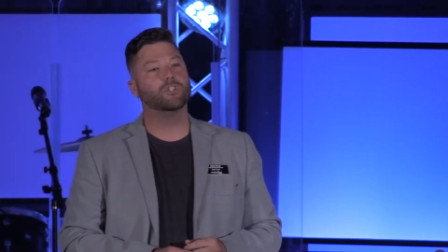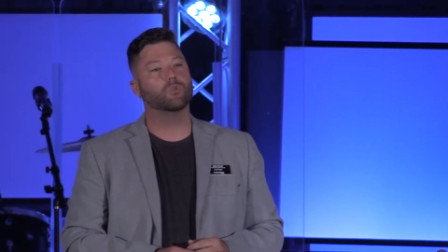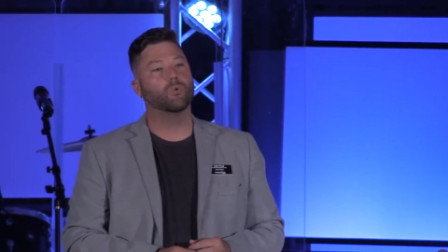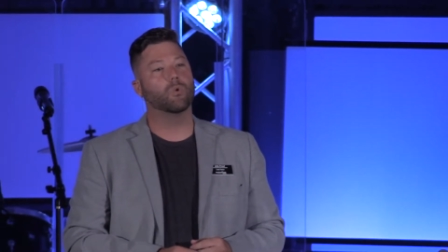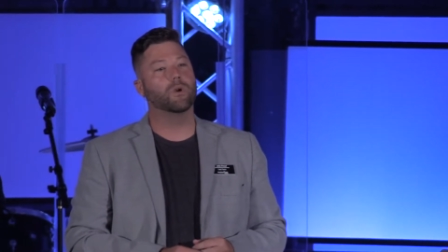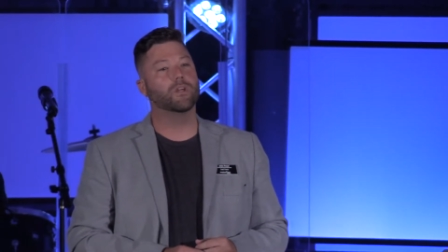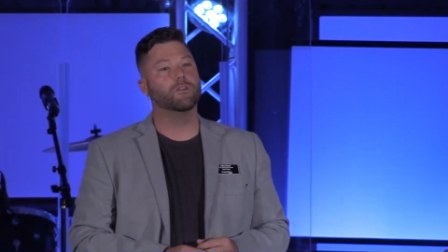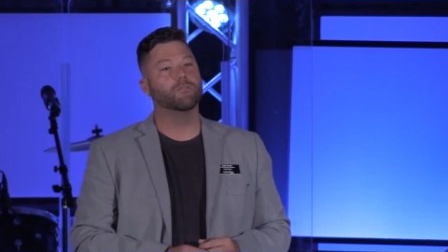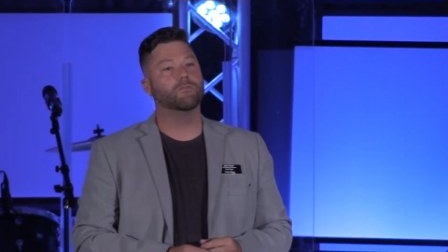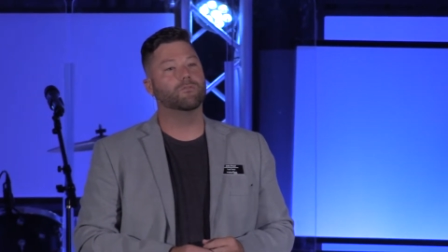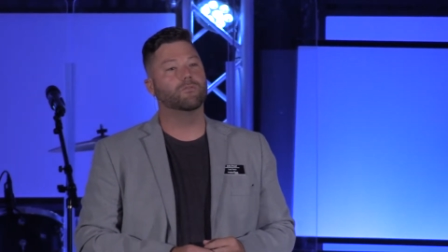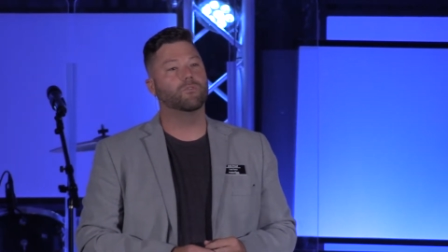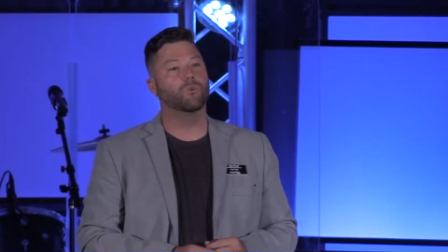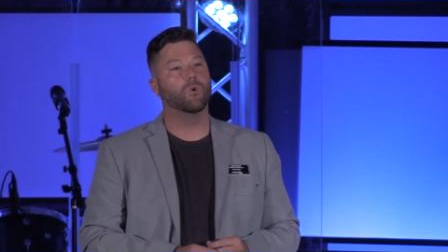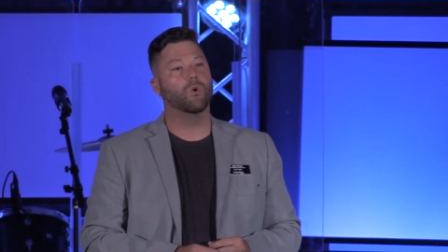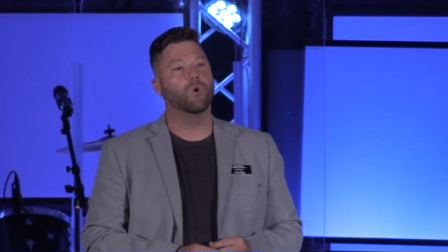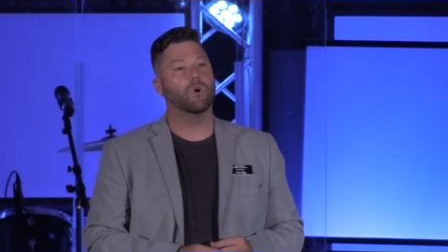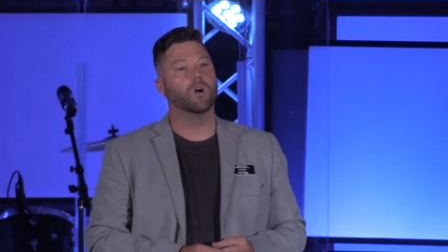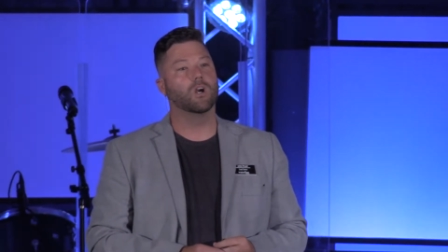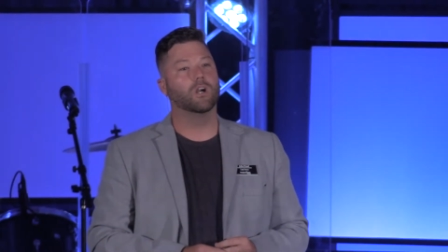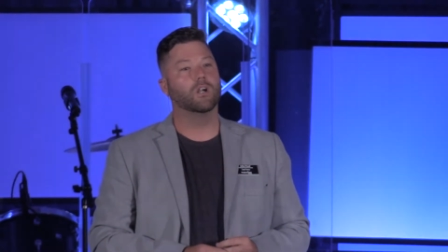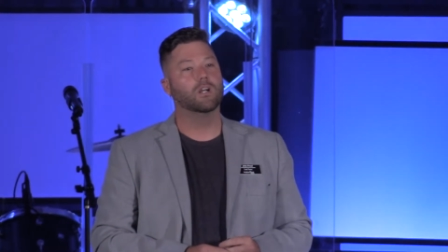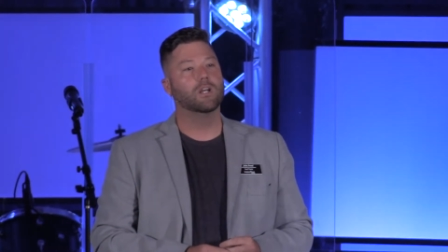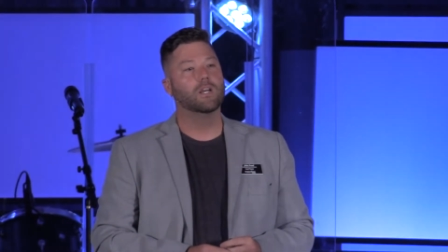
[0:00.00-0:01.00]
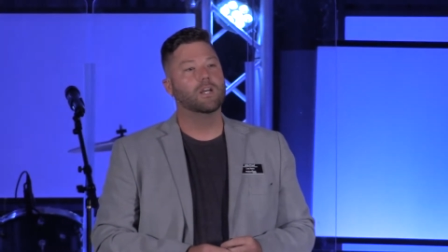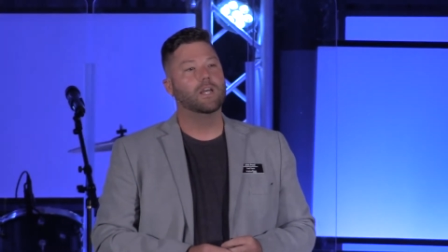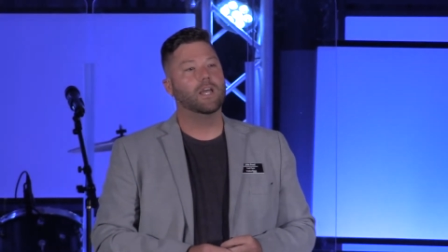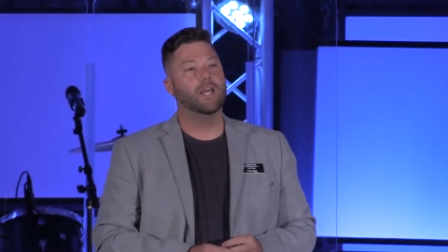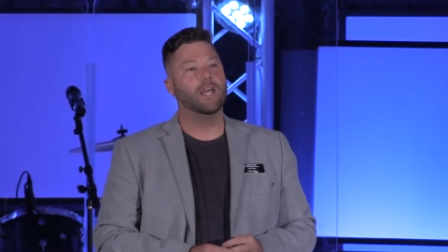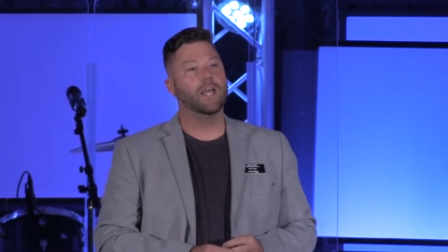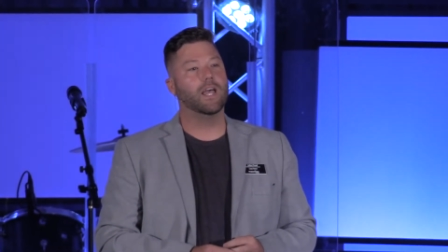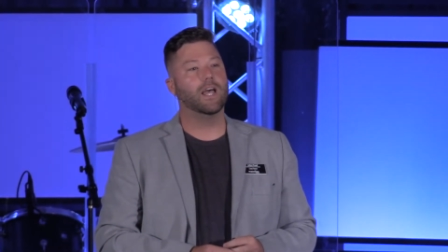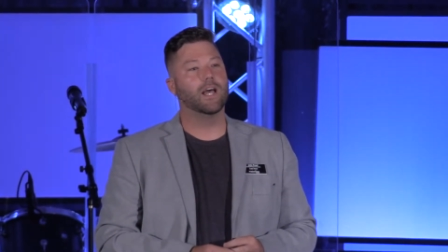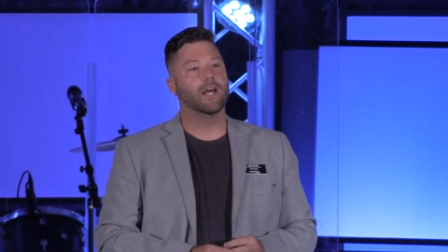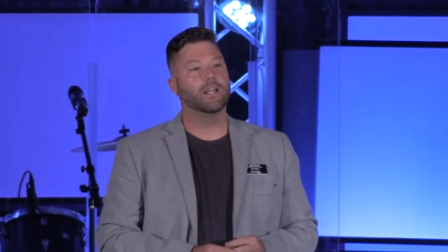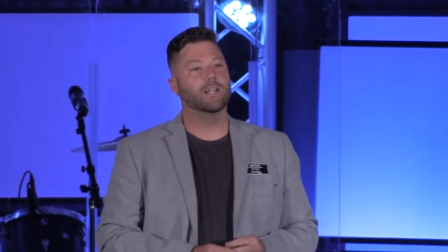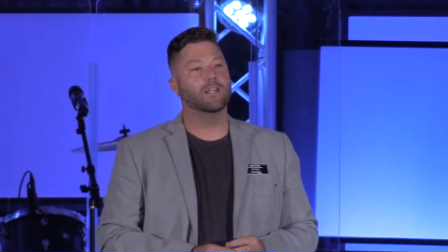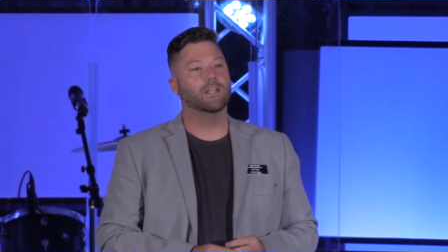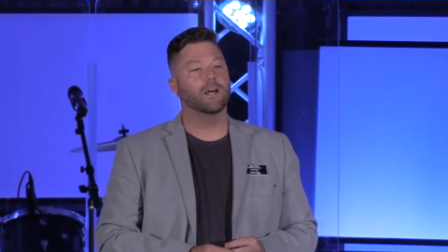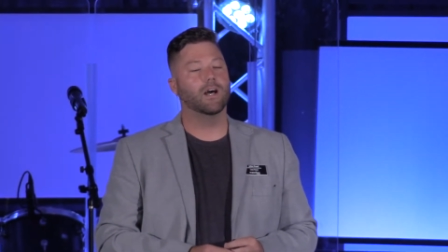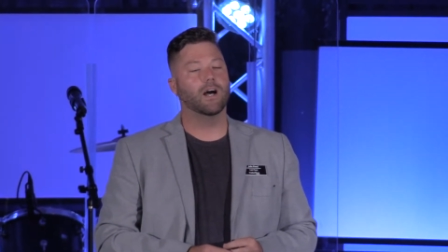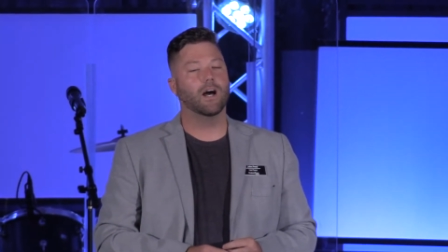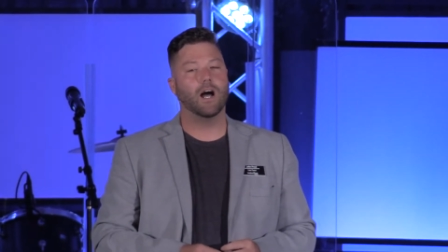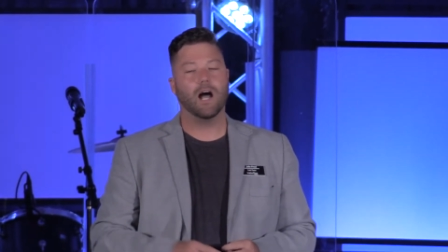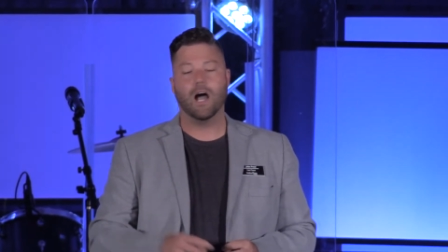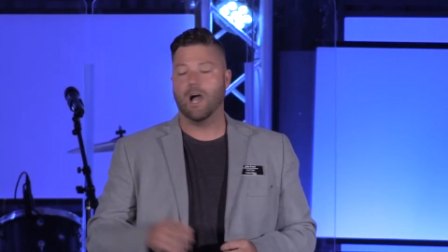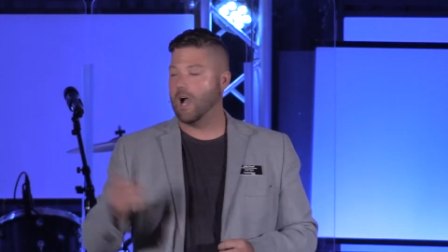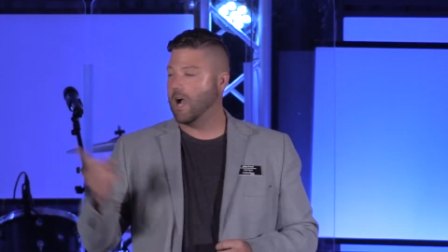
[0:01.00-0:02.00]
24, and
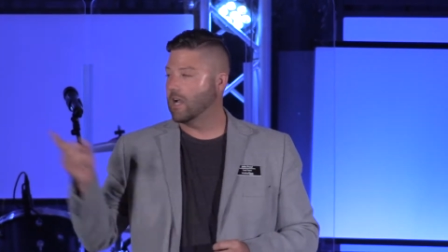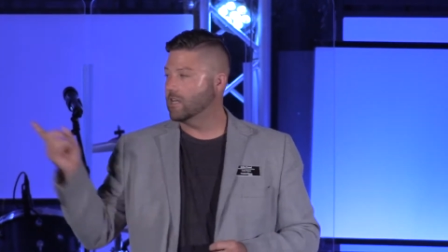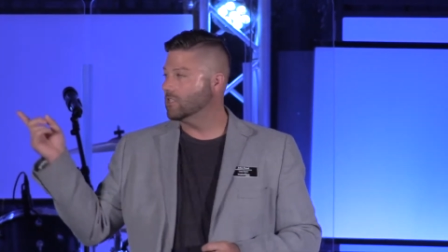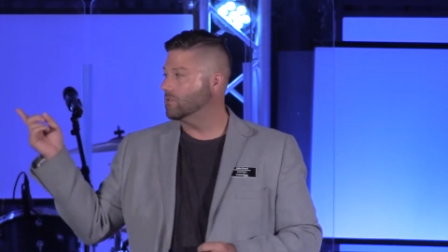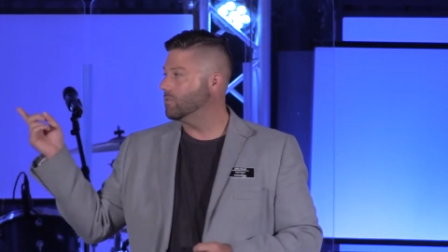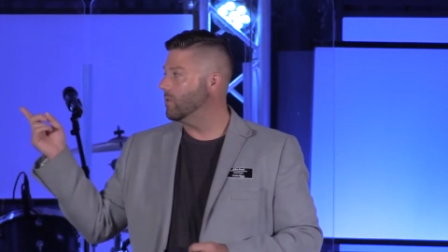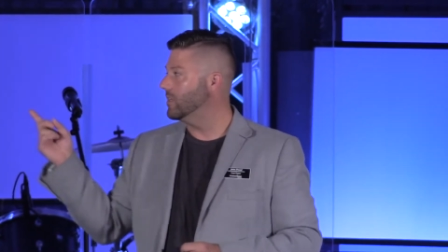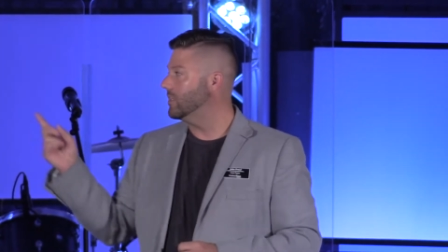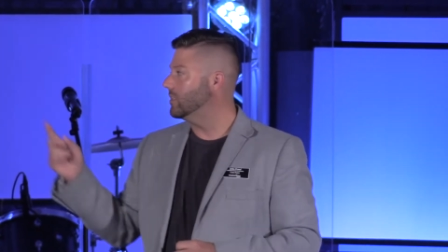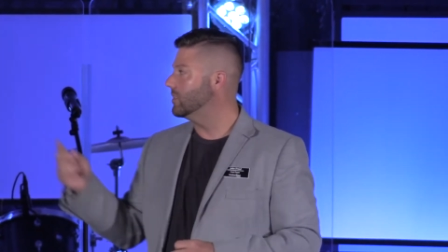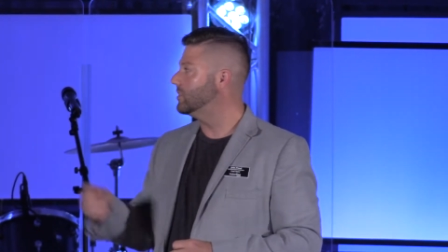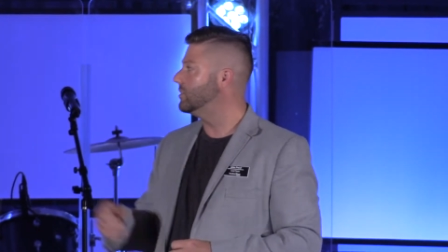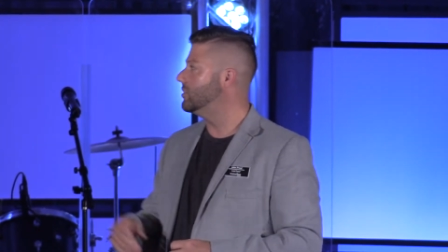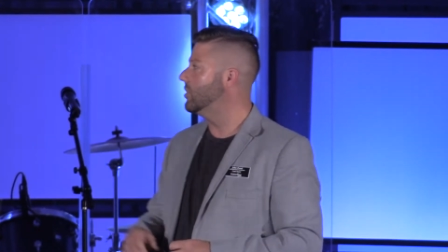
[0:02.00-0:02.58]
I just wanted to